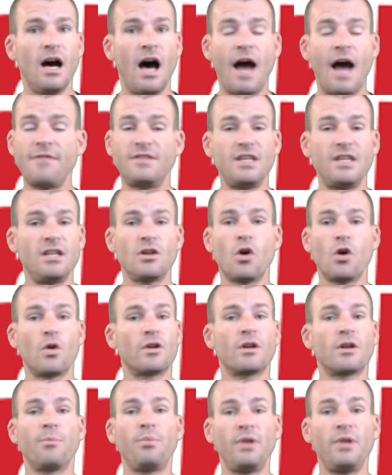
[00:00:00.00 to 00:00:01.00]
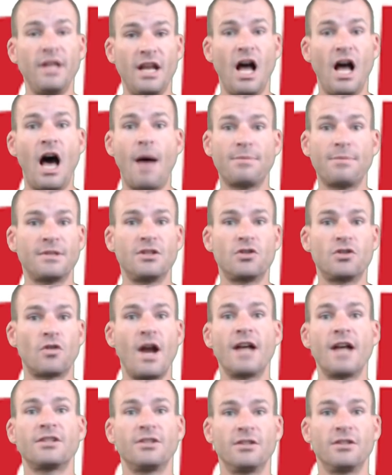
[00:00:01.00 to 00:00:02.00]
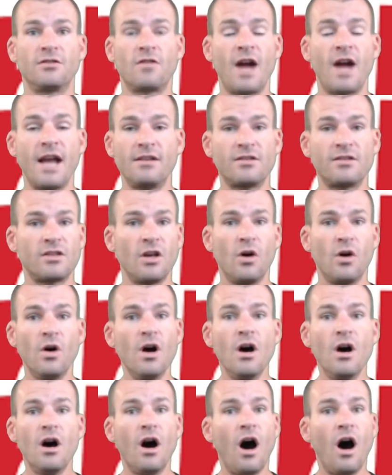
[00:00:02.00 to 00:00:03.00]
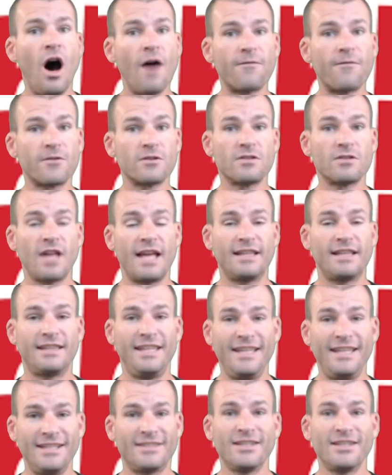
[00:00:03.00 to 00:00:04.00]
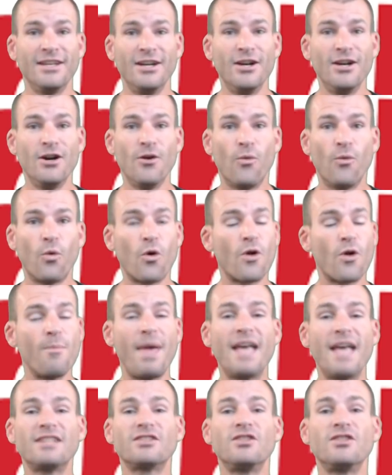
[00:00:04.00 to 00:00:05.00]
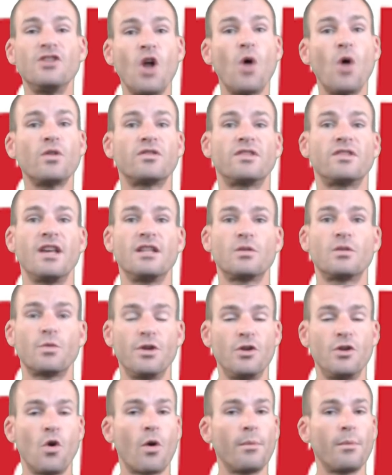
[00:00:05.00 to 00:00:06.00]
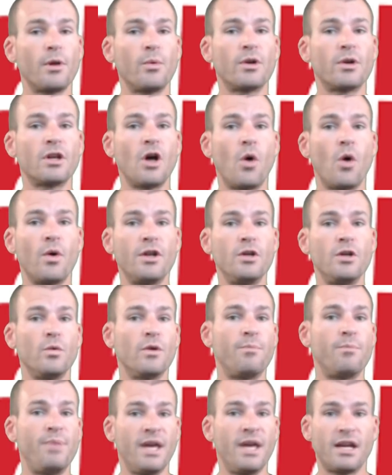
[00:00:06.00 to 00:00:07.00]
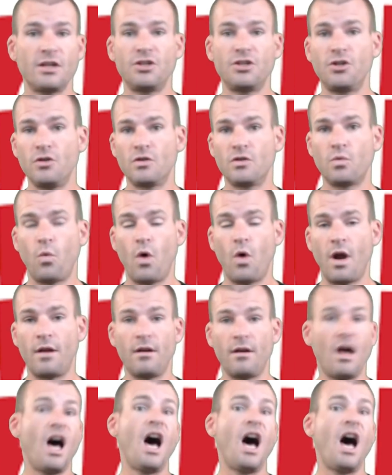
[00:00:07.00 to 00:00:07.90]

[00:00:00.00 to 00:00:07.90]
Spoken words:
I've seen go in complete opposite directions, right? So offers like these, where it makes no sense, where you normally would go in, you would pick and choose one,